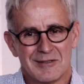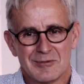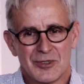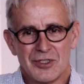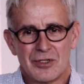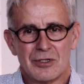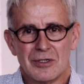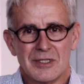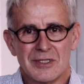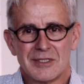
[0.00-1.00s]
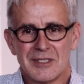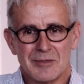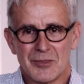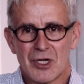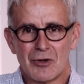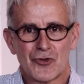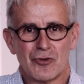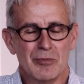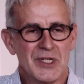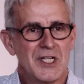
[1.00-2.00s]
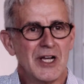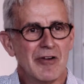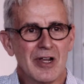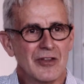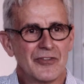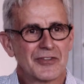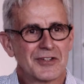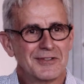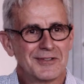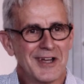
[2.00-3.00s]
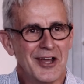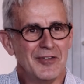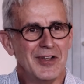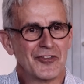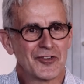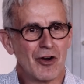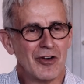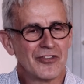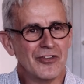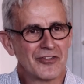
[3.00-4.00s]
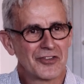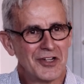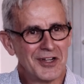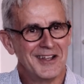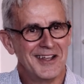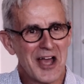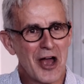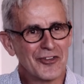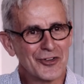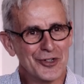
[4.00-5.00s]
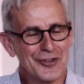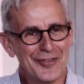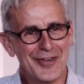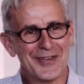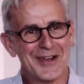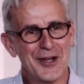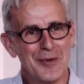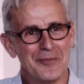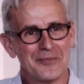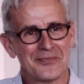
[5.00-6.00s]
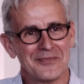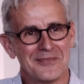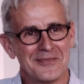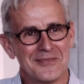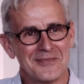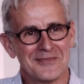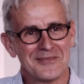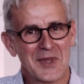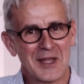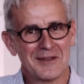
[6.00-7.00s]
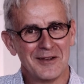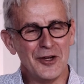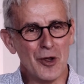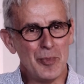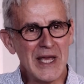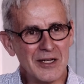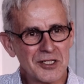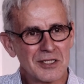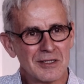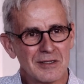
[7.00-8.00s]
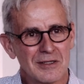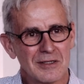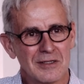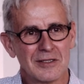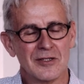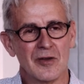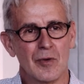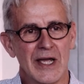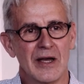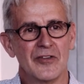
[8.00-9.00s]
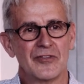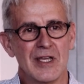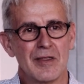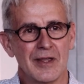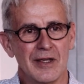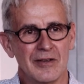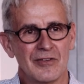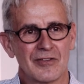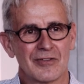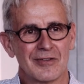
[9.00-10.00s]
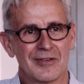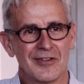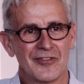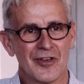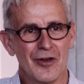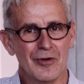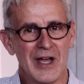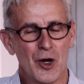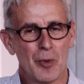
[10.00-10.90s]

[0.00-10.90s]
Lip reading: what do you call it, cultural materialist kind of historicist, a sort of, you know, bent to the way I see things. So an